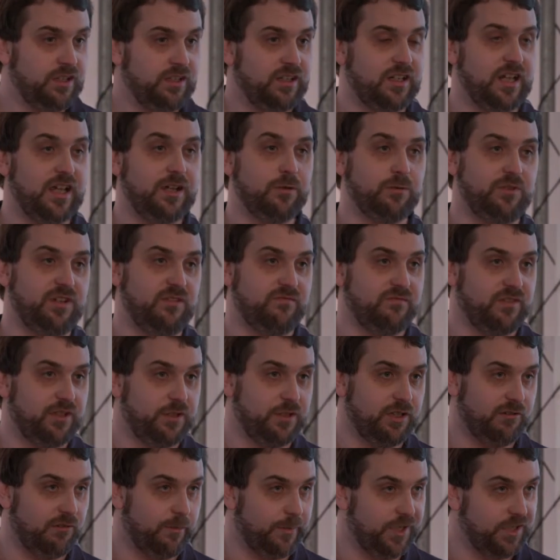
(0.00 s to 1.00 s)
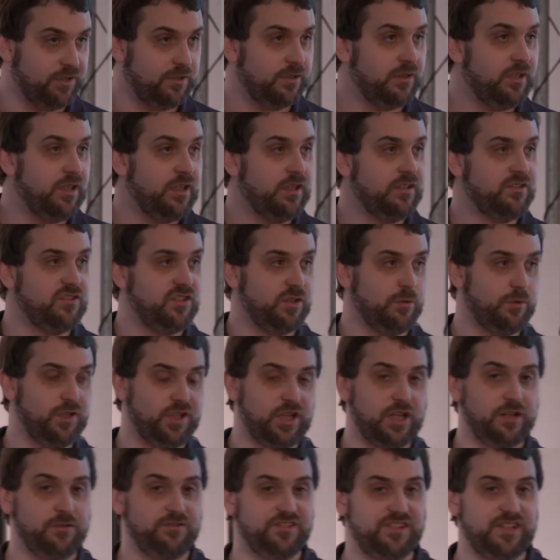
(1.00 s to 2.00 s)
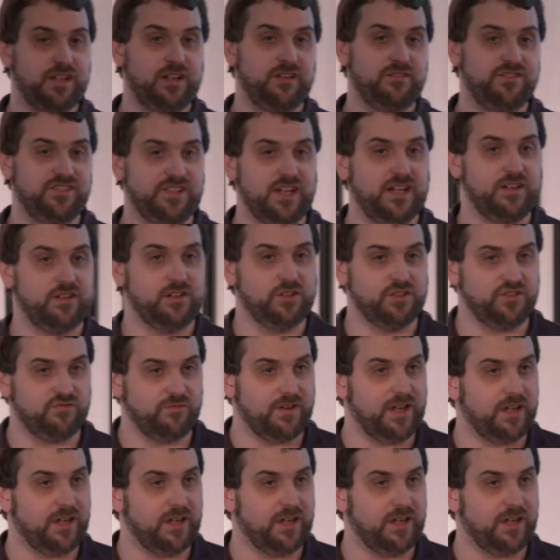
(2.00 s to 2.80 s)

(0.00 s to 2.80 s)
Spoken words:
cloud environment to a known set of standards,